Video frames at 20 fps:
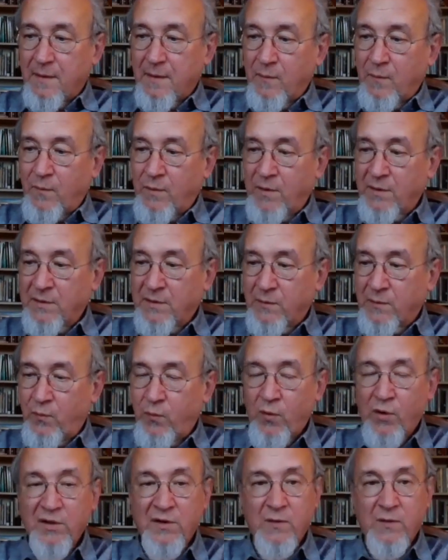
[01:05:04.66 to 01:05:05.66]
What,
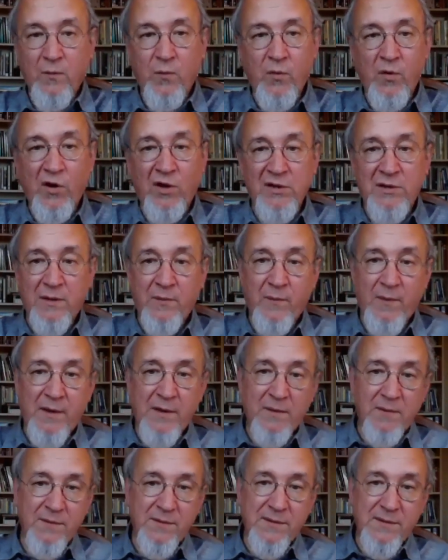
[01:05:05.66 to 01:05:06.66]
what, what I
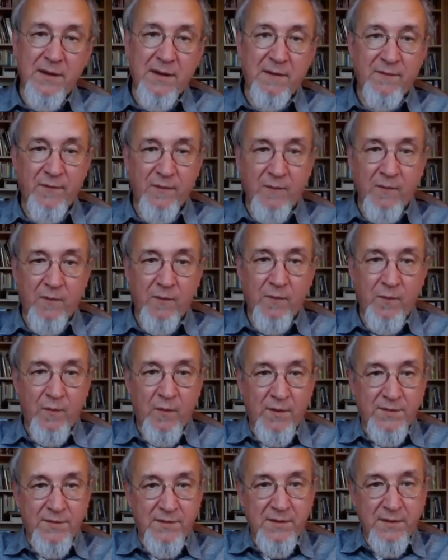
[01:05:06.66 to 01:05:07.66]
want to say a few
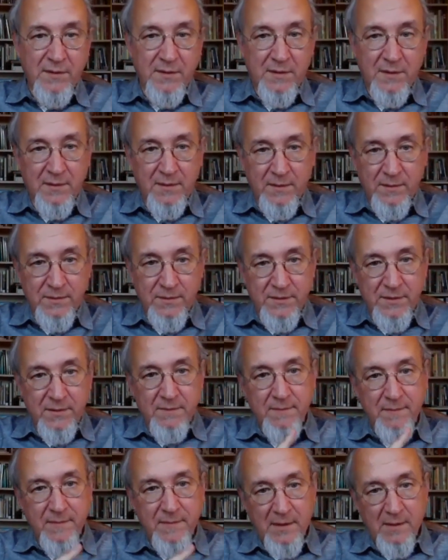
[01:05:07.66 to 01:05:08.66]
words in conclusion
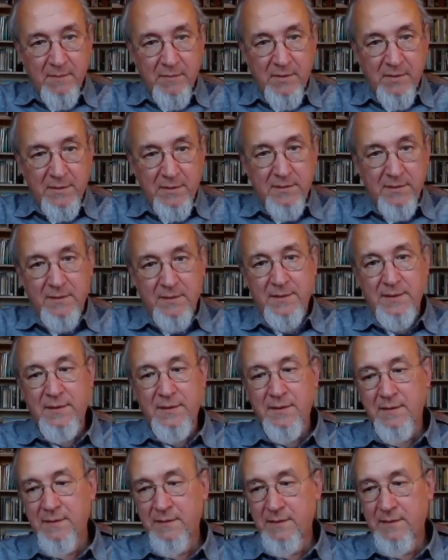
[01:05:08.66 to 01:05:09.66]
about all
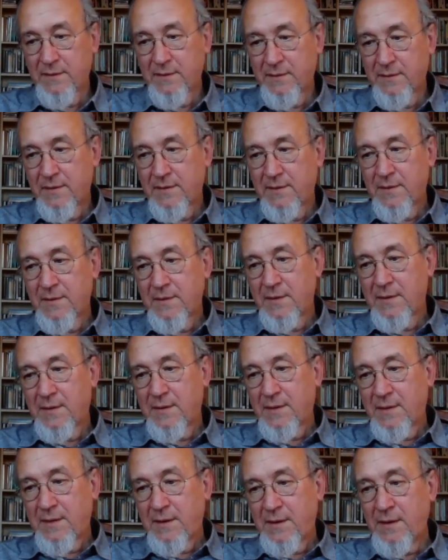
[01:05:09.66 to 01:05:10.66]
that.
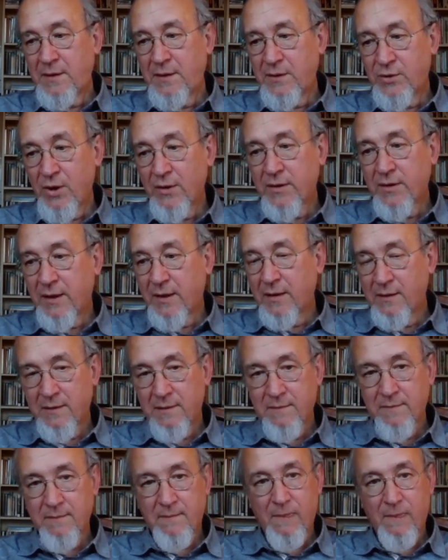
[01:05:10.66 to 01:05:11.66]
In Turkey,
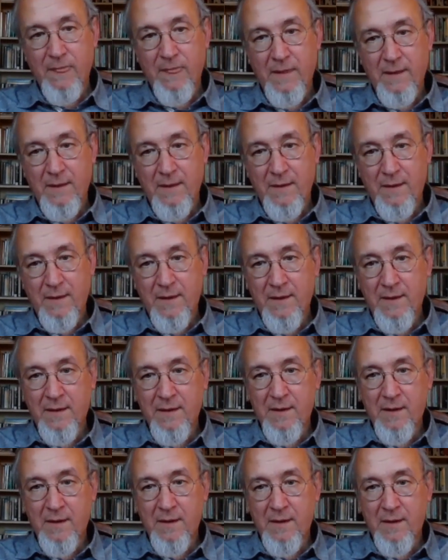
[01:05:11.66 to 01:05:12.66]

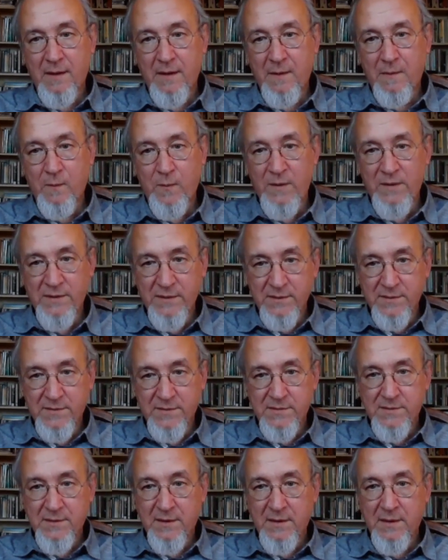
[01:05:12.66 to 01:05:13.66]
I
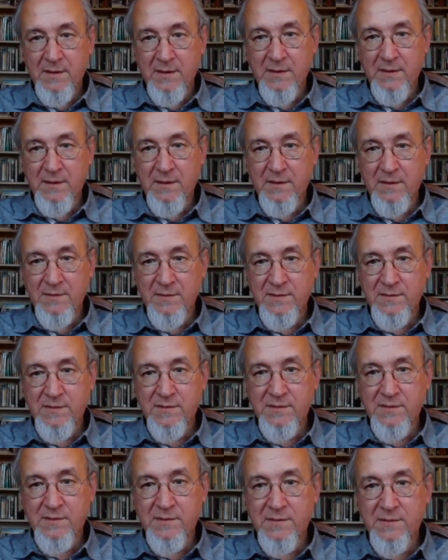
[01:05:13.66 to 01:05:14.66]
witness and uh,
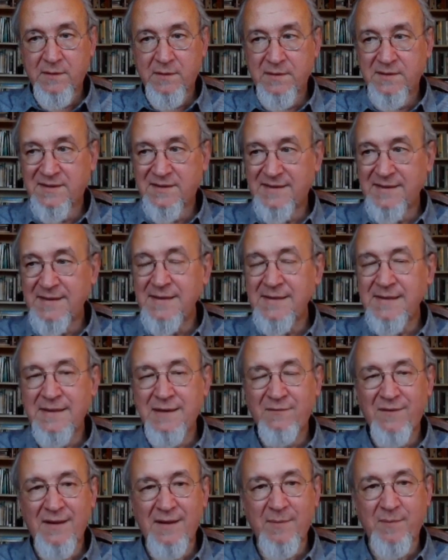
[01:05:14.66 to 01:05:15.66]
seen
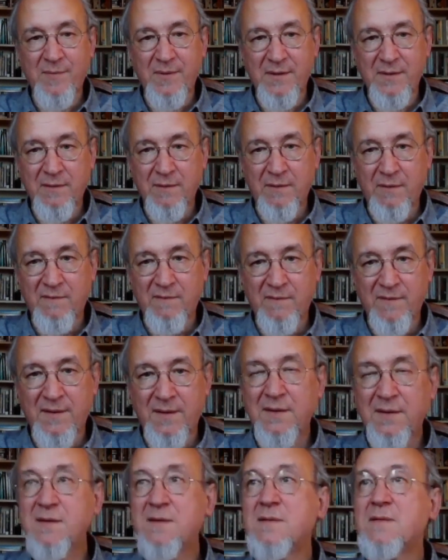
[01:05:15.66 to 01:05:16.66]
development
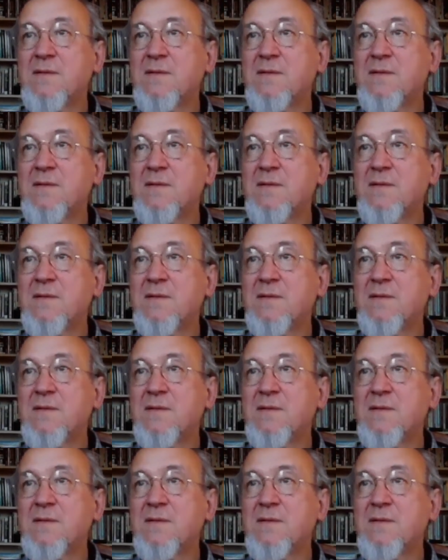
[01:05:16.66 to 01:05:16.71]
over